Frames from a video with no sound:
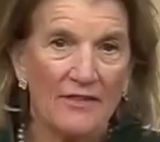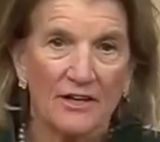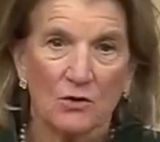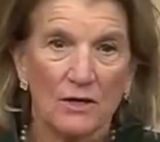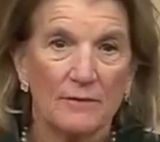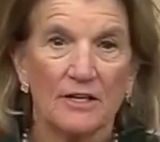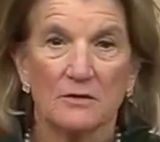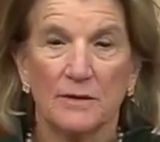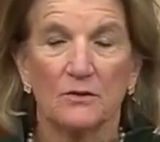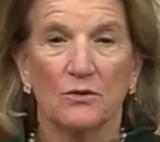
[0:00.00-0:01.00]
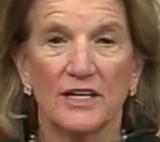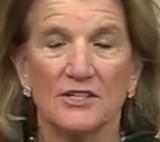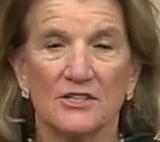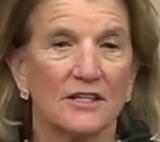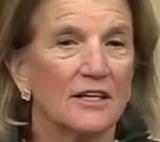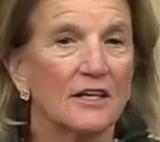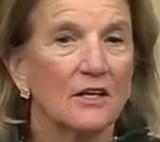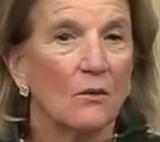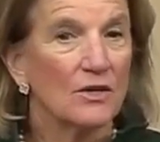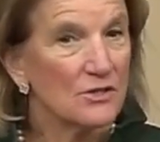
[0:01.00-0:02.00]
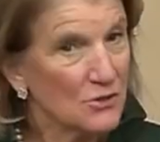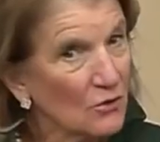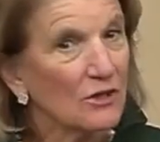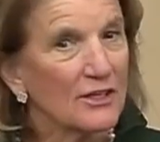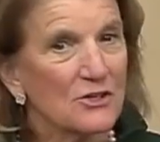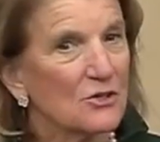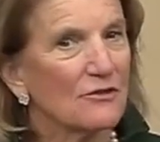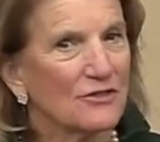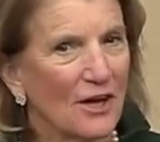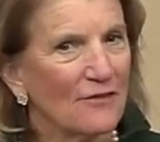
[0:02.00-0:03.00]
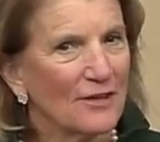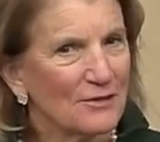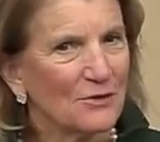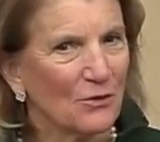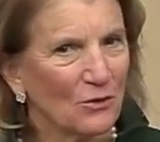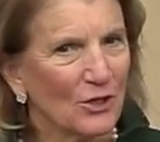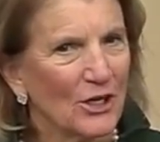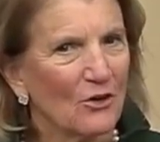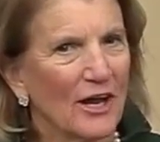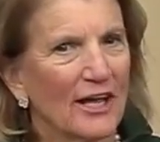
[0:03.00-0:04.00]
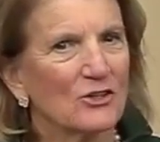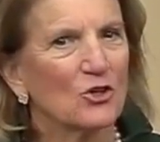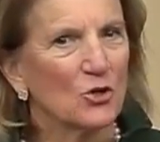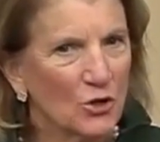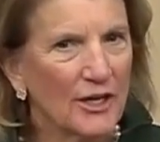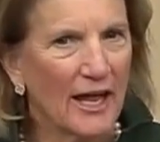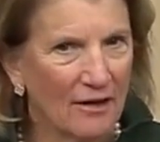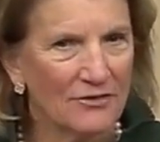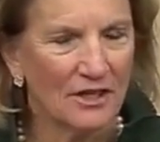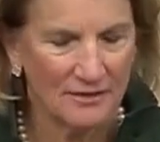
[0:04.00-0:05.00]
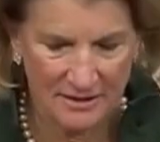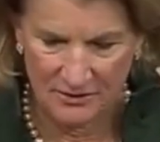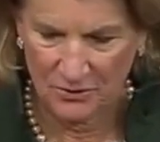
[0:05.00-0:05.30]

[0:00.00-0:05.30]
that agreement has been reached, we certainly should have done this earlier and could have done this